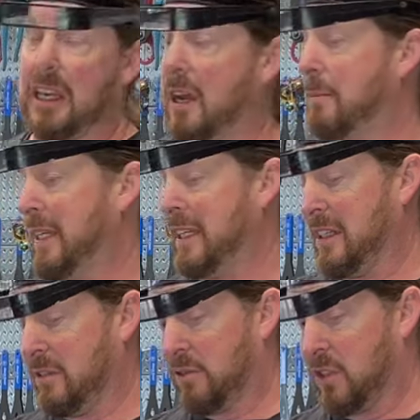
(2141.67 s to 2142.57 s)
I
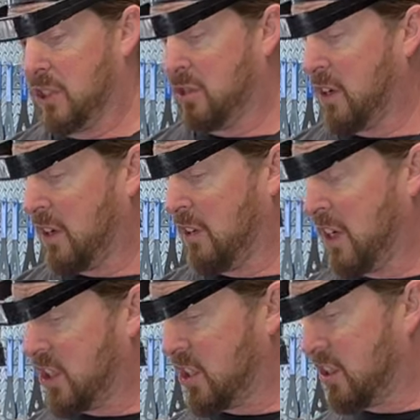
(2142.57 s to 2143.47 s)
mean, for just
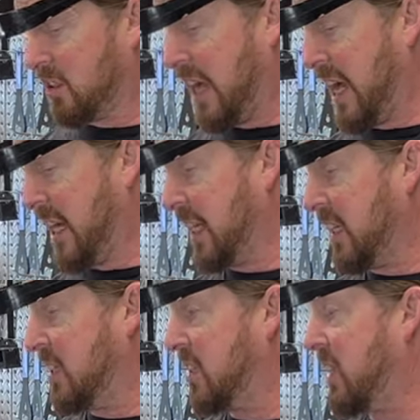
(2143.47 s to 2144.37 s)
recreational riding
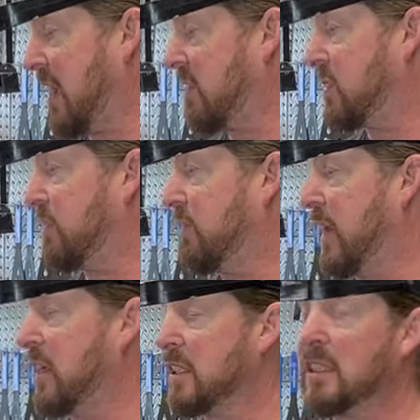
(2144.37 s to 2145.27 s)
and just having some
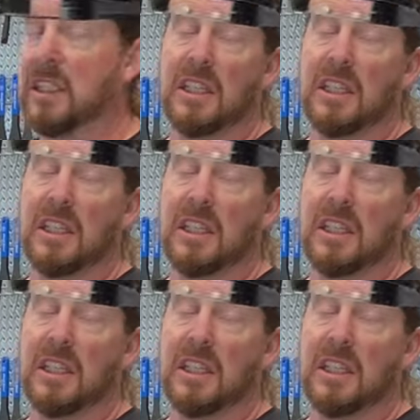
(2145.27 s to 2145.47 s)
fun,